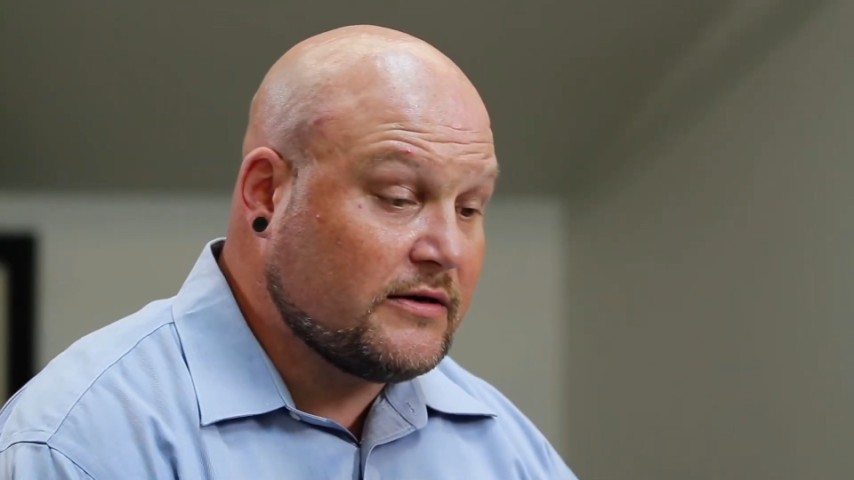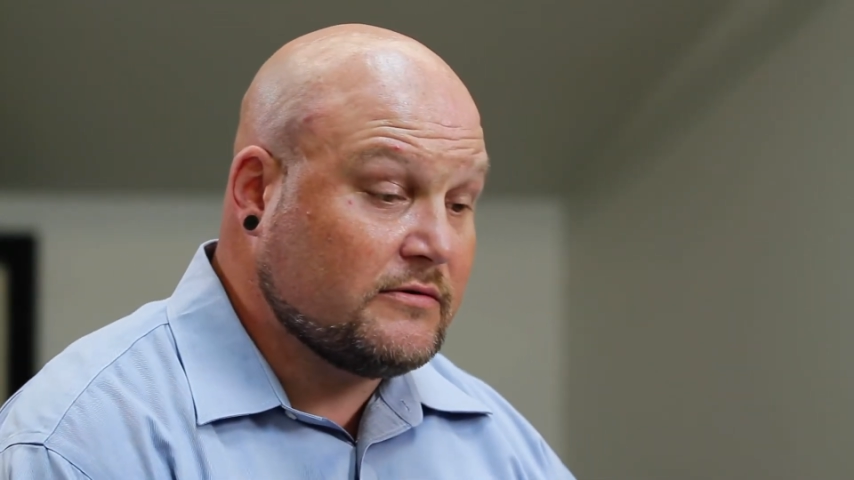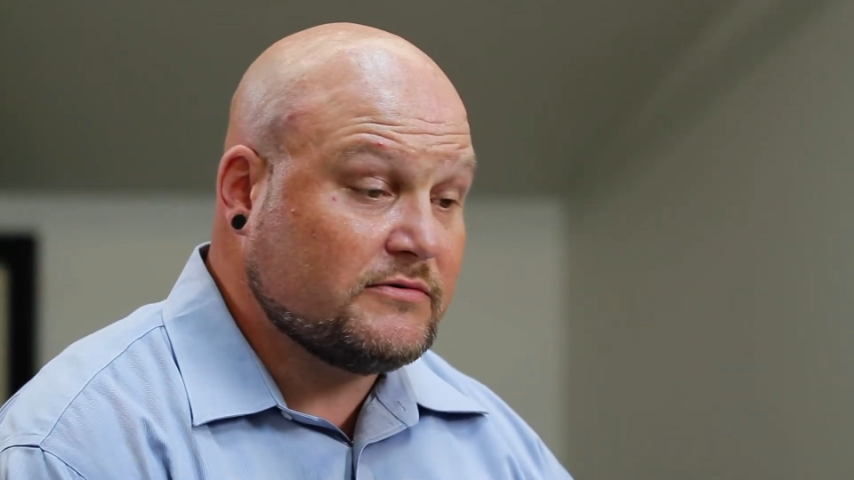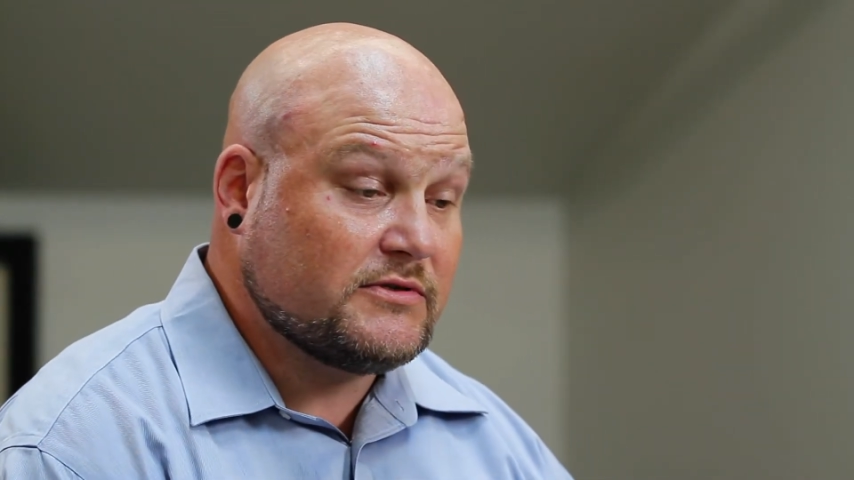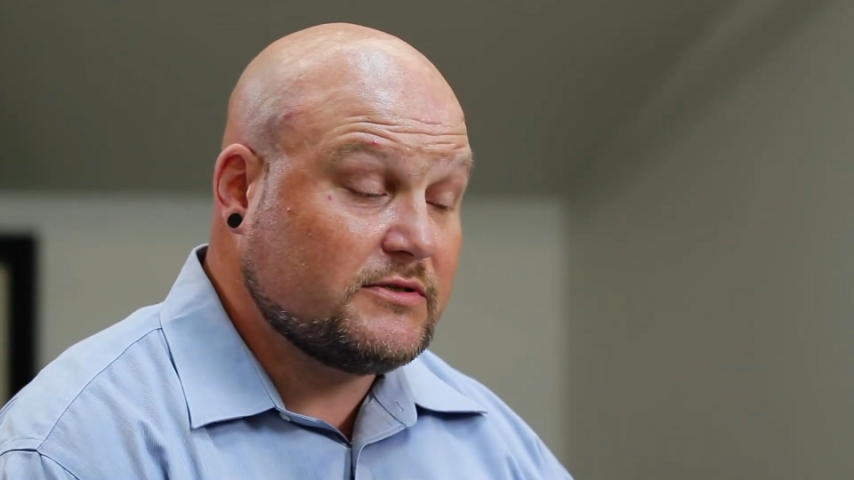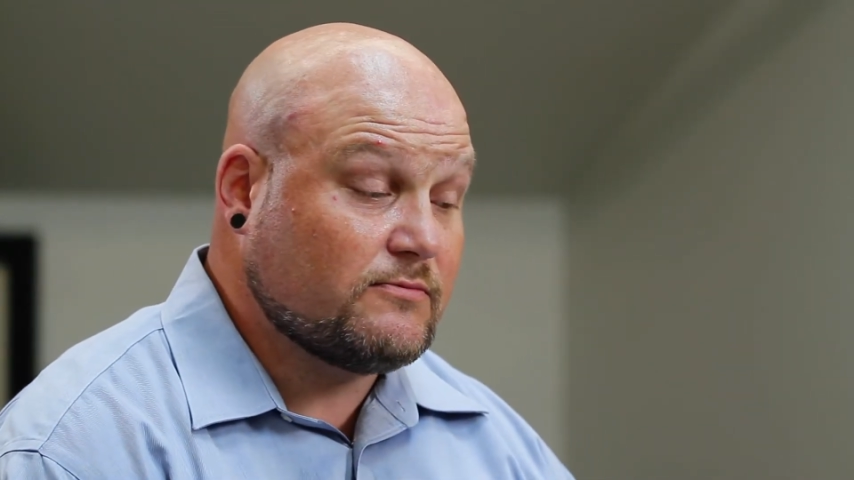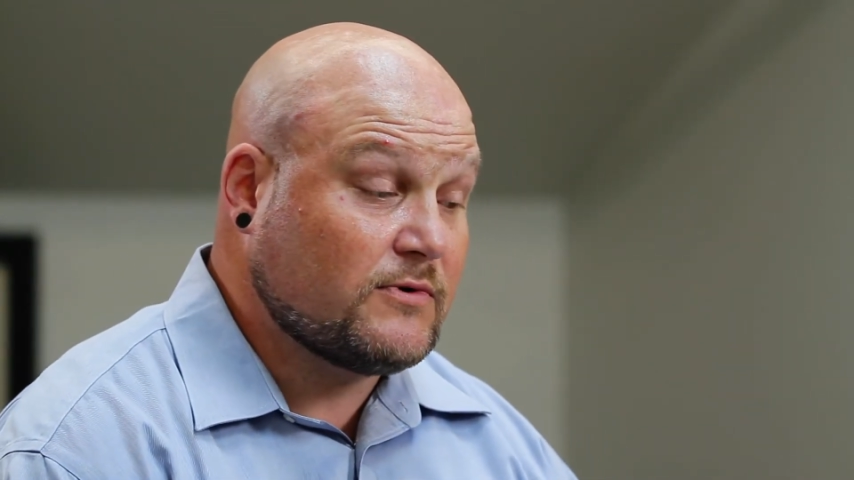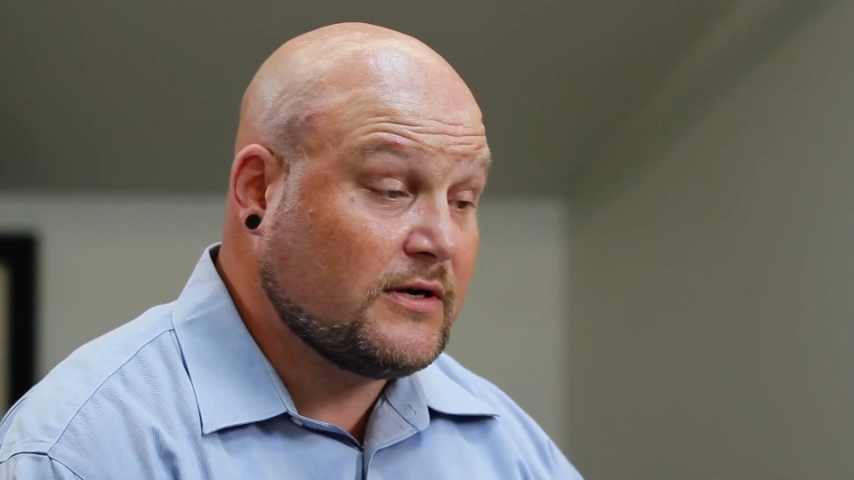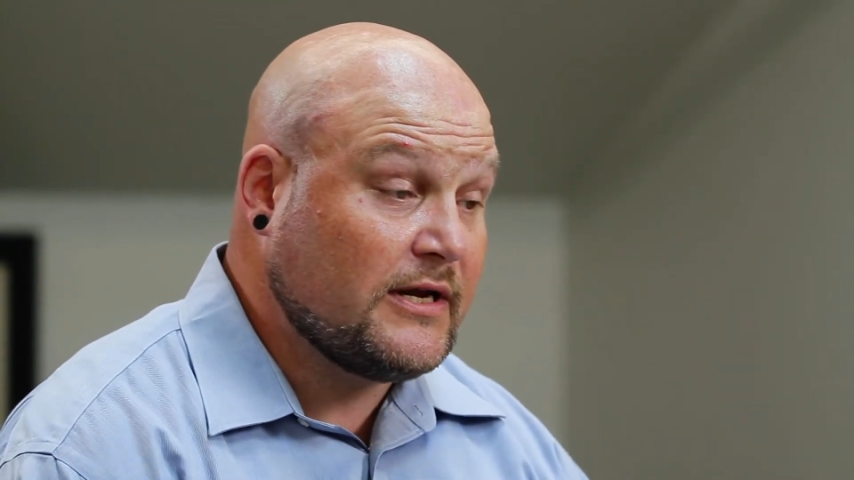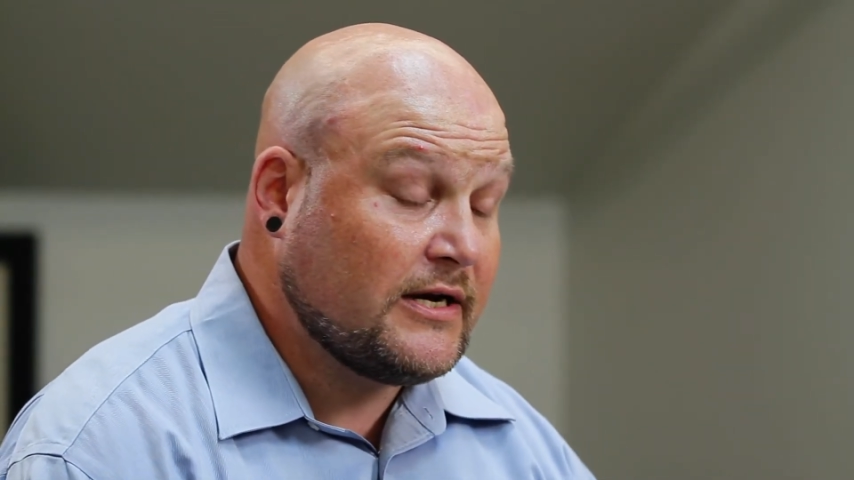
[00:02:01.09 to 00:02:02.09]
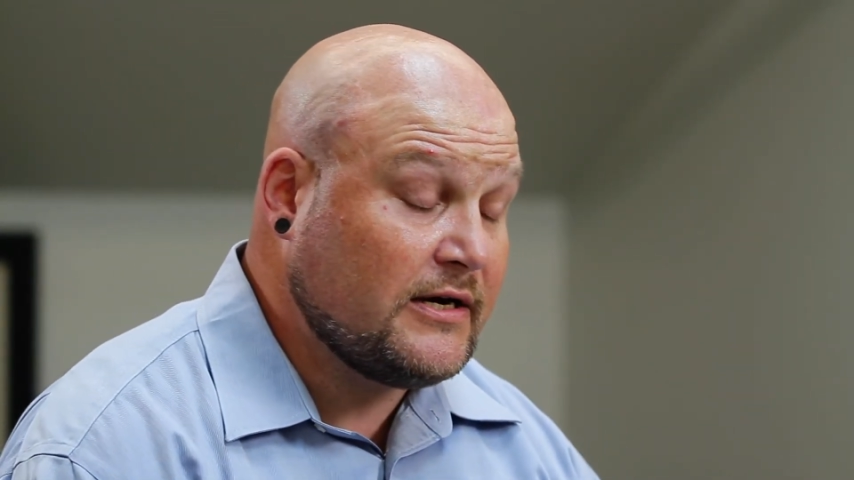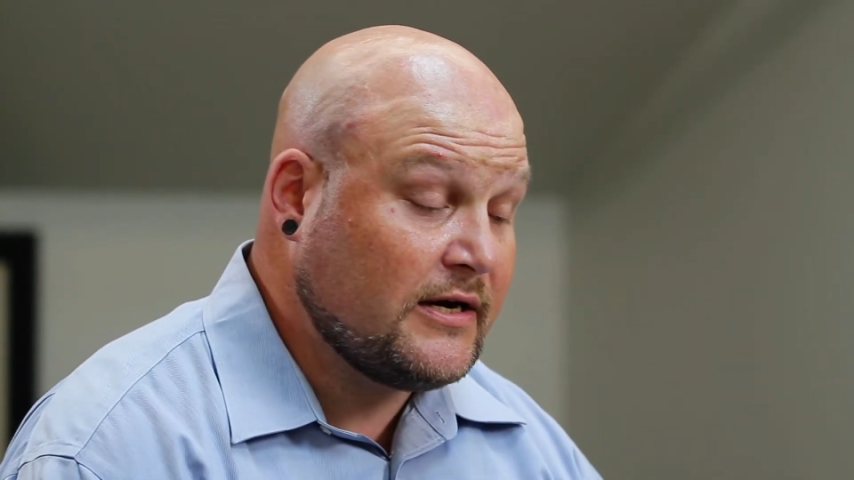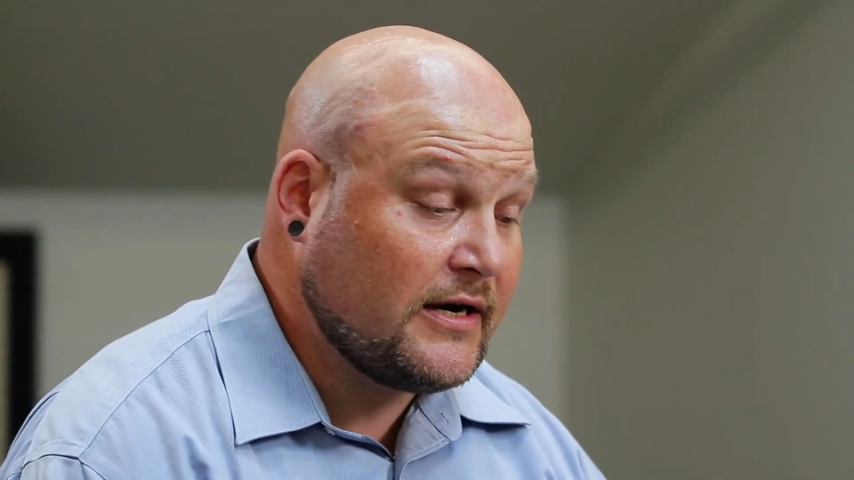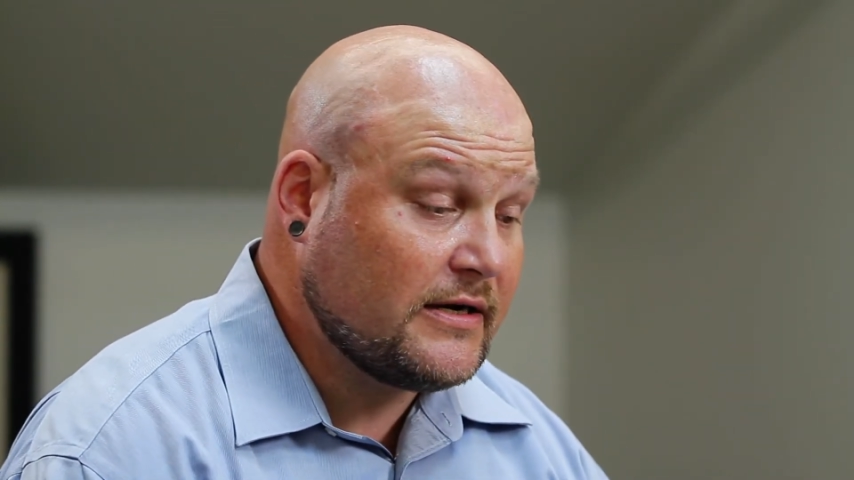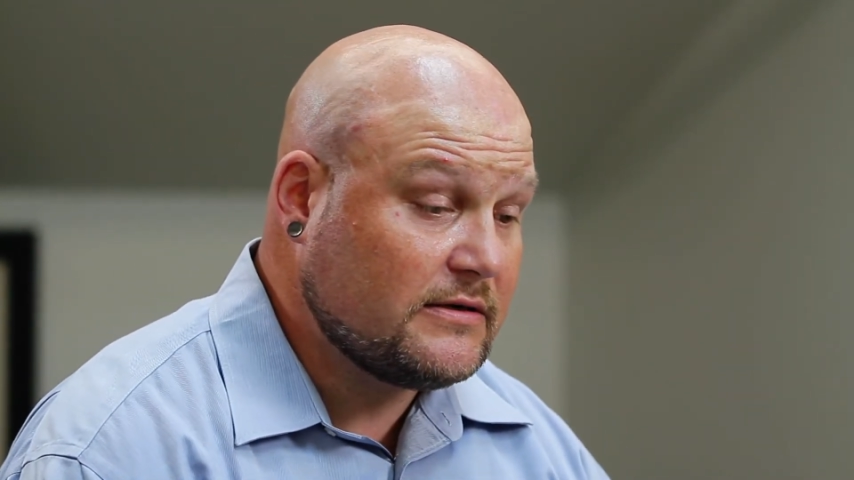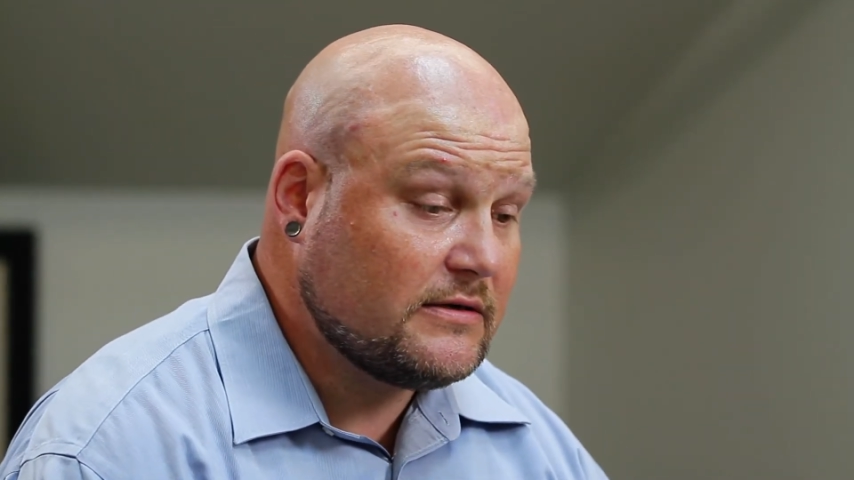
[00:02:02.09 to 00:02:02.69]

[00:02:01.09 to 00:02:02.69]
and it was real late at night,